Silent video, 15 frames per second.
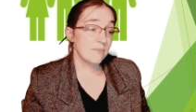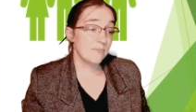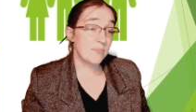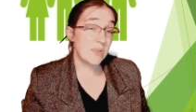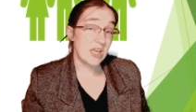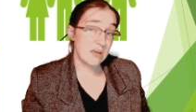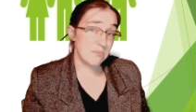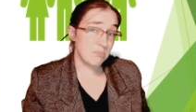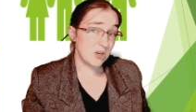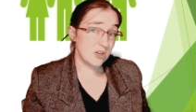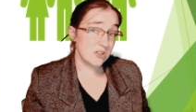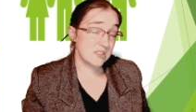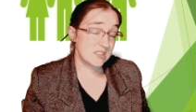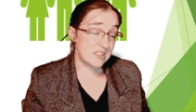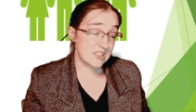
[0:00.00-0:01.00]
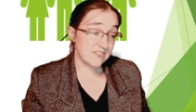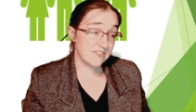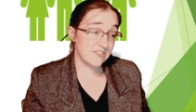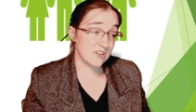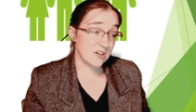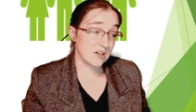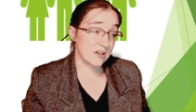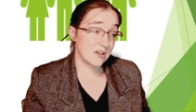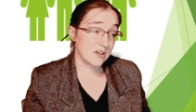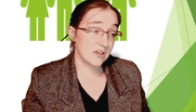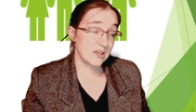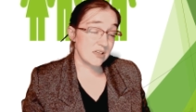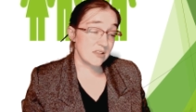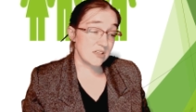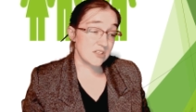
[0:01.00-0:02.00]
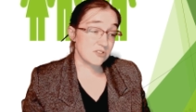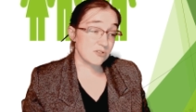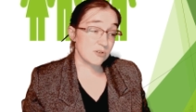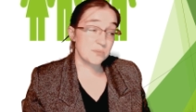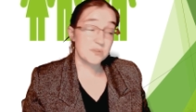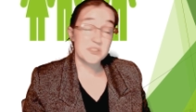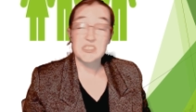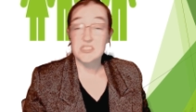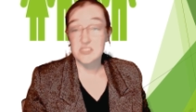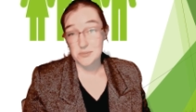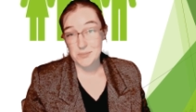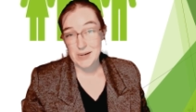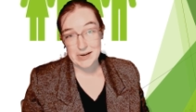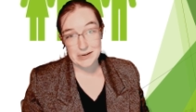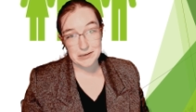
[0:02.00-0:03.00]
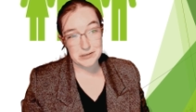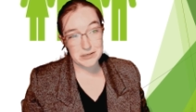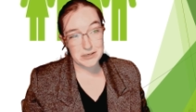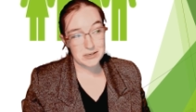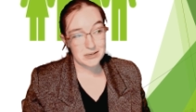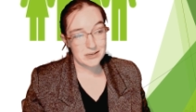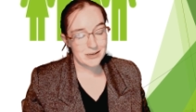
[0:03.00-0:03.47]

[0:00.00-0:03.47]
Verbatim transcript: people differ in these groups systematically.